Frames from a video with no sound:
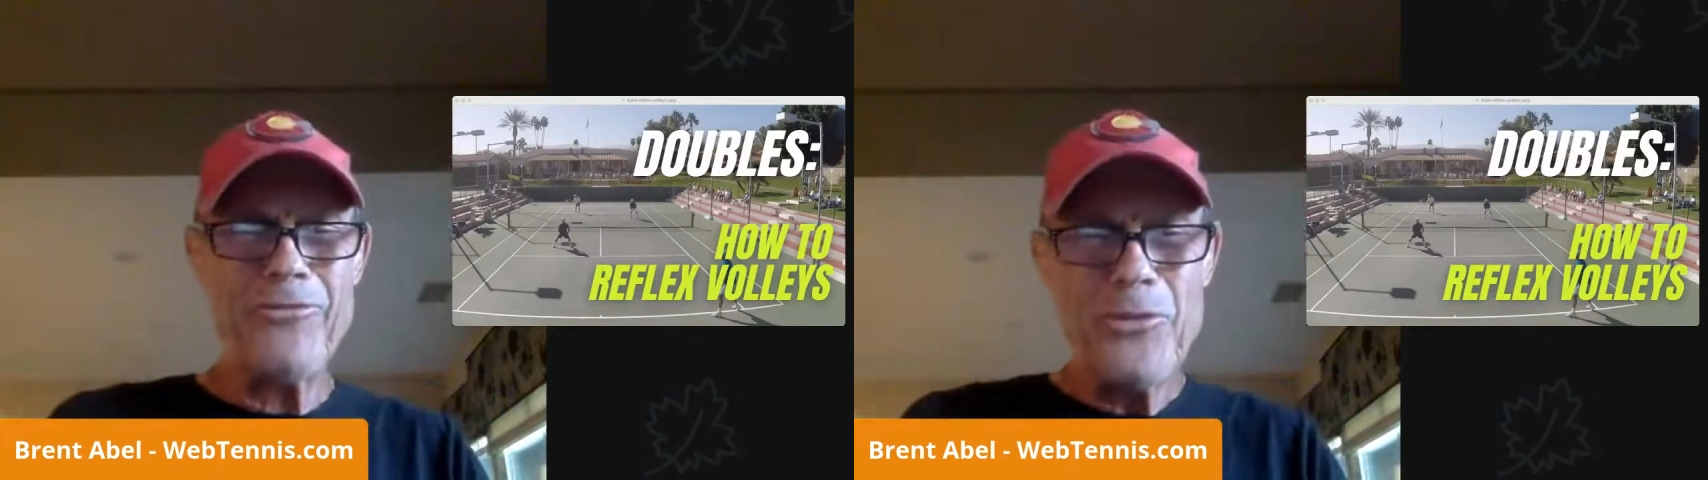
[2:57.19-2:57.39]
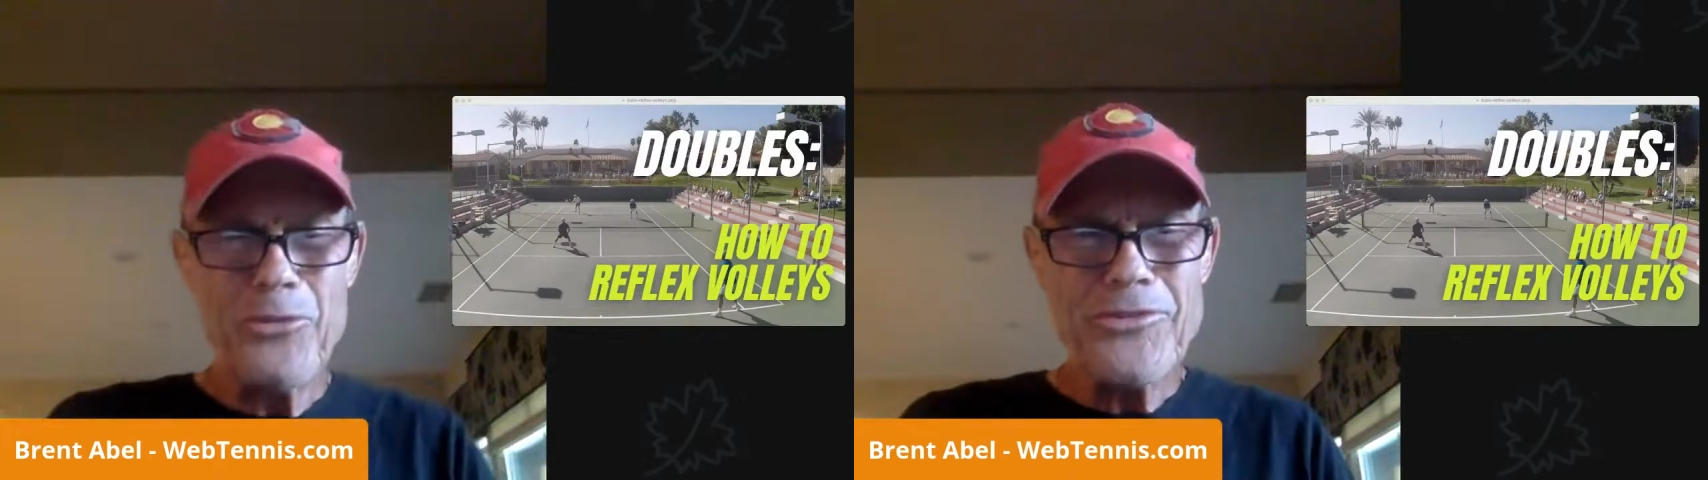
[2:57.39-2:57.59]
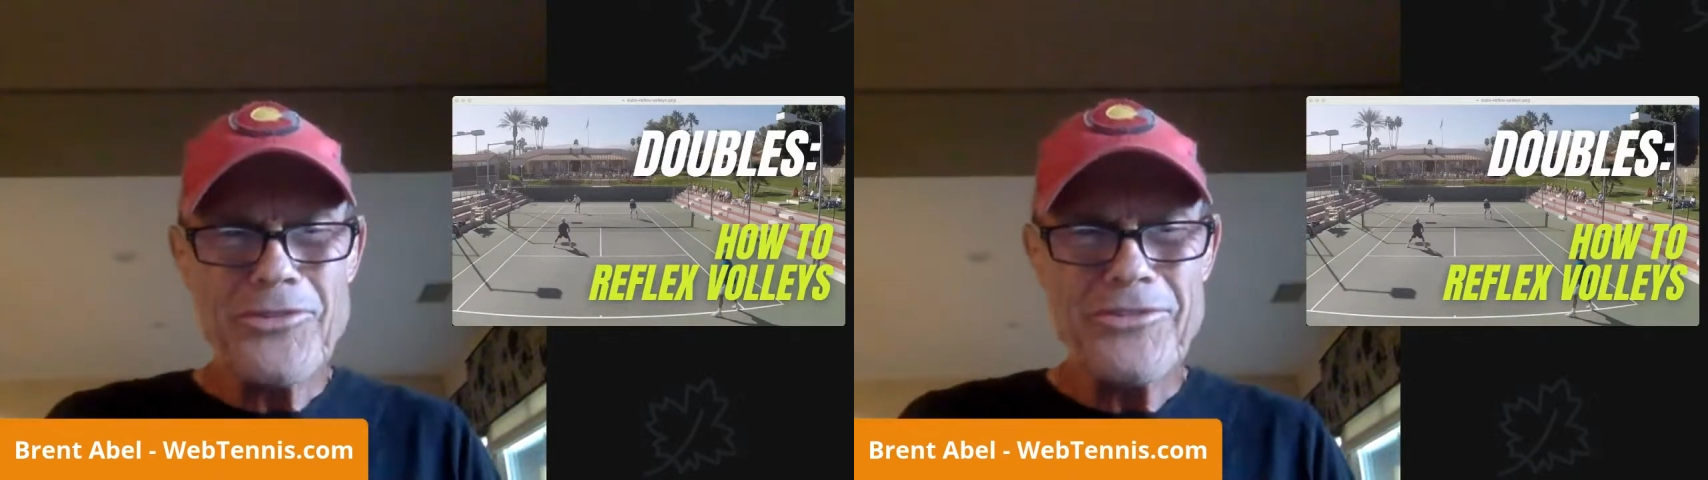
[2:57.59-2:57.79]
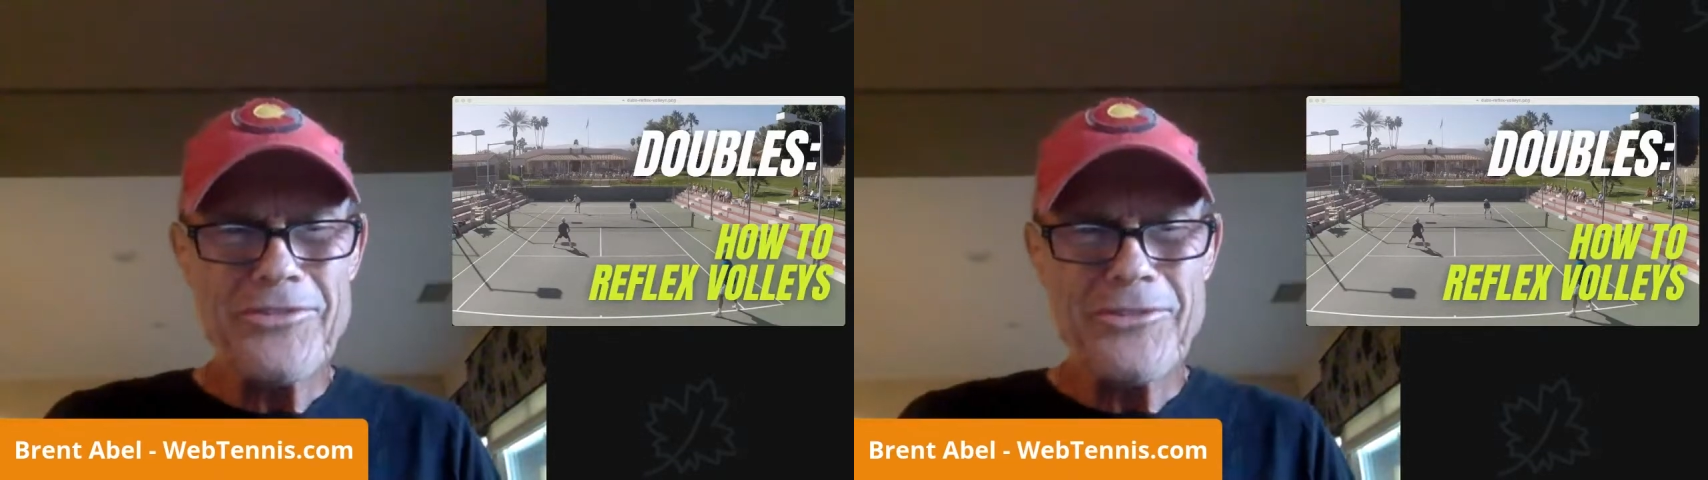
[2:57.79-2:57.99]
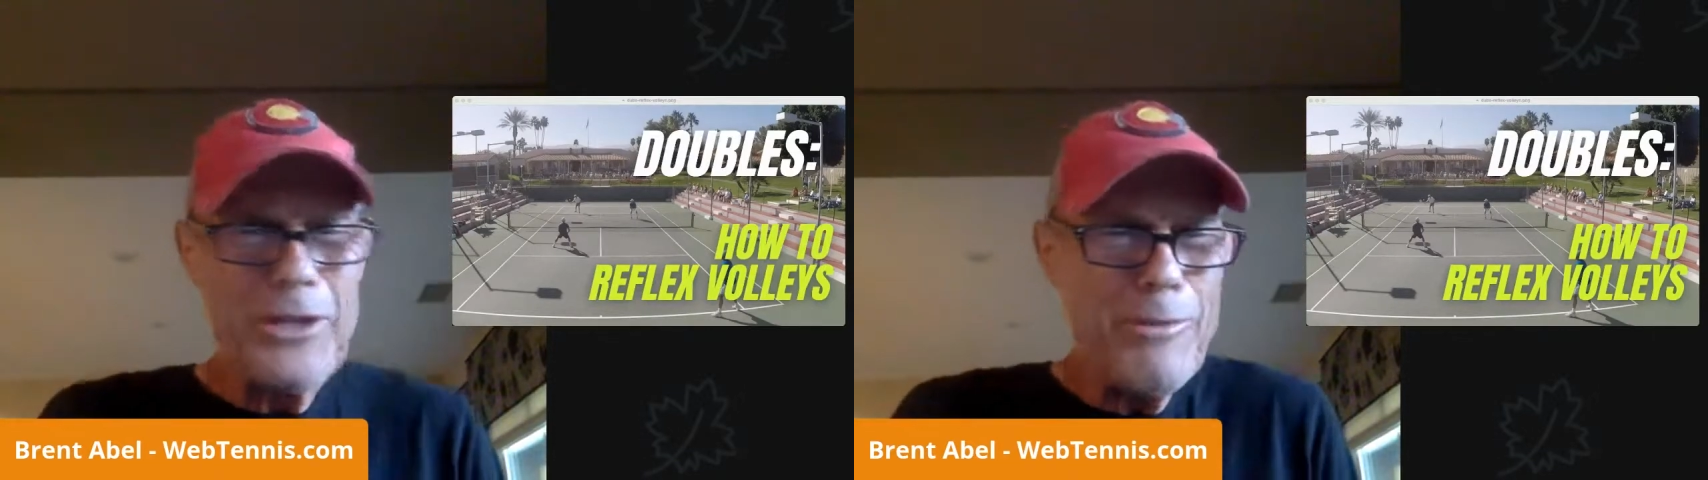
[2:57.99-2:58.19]
Fools?
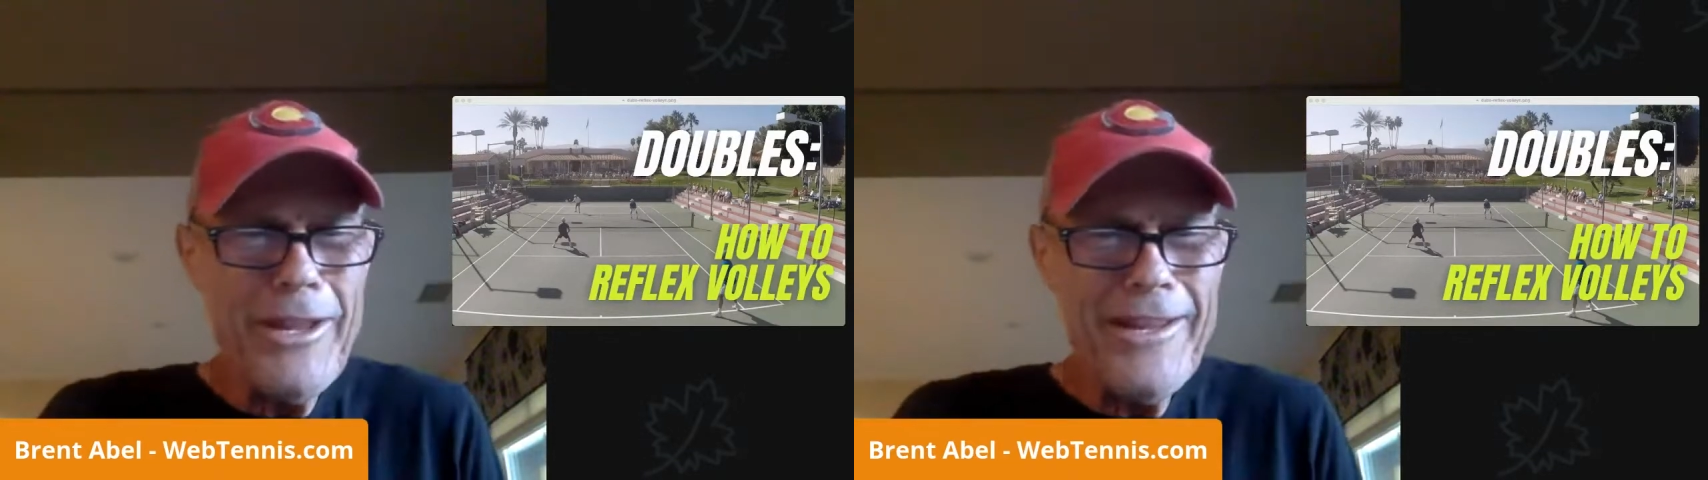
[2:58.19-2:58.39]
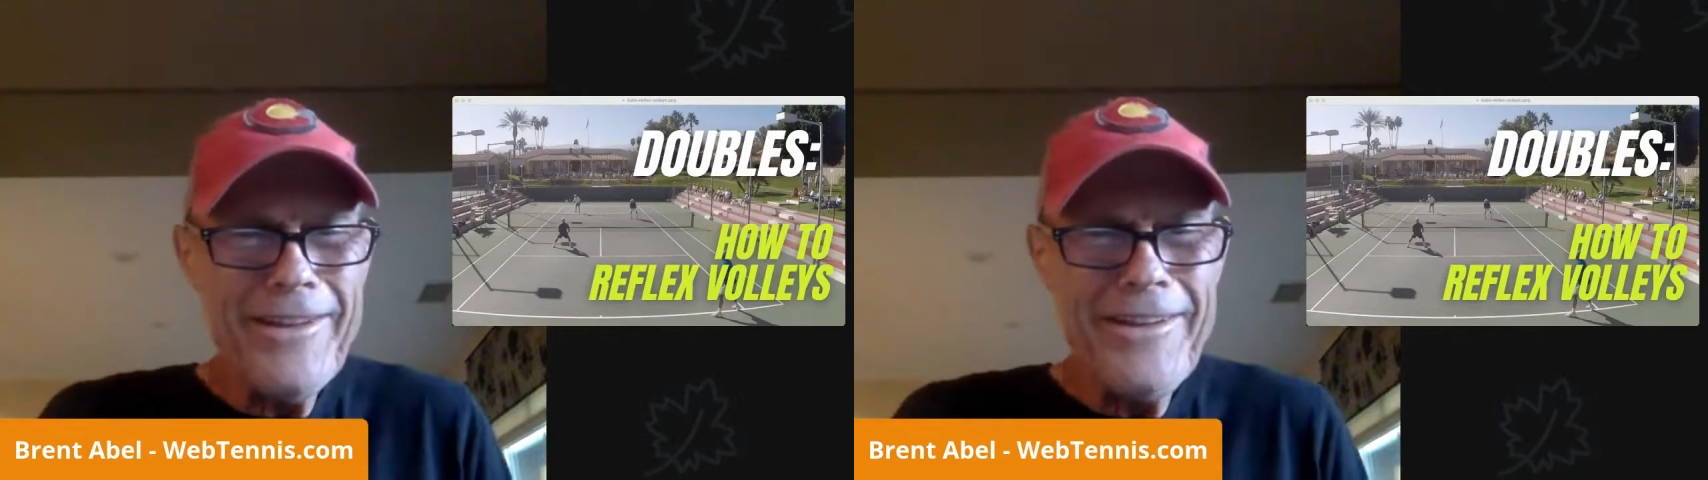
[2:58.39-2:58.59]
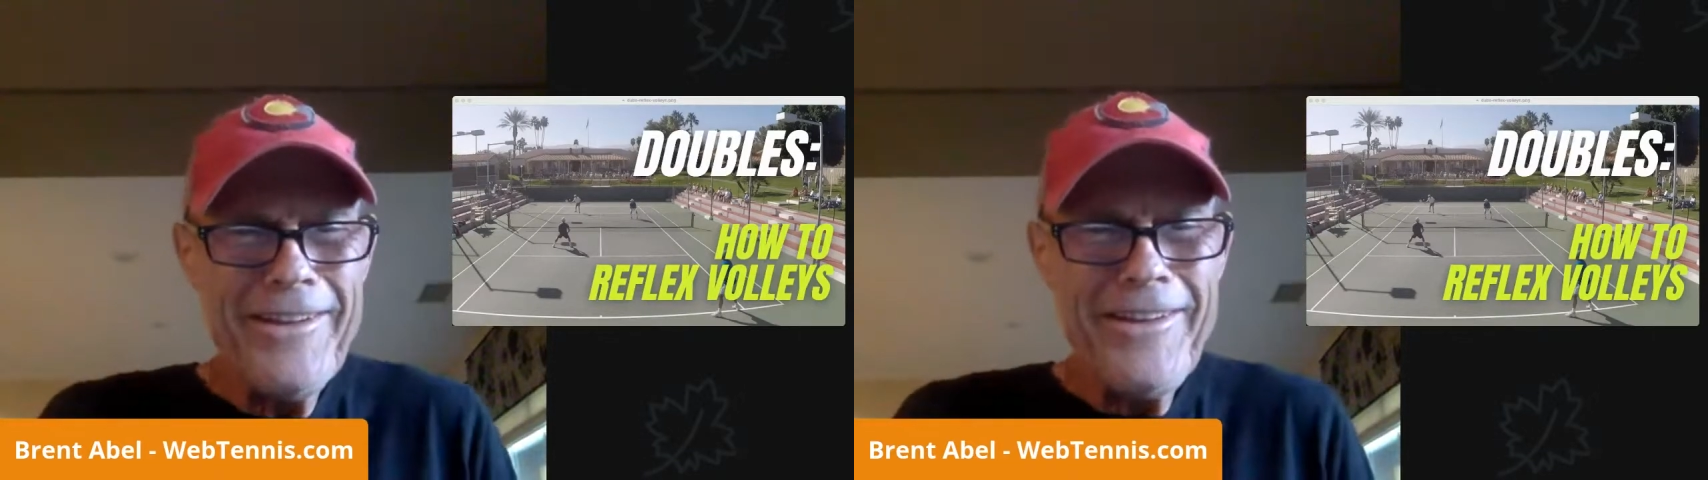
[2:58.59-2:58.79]
Could be.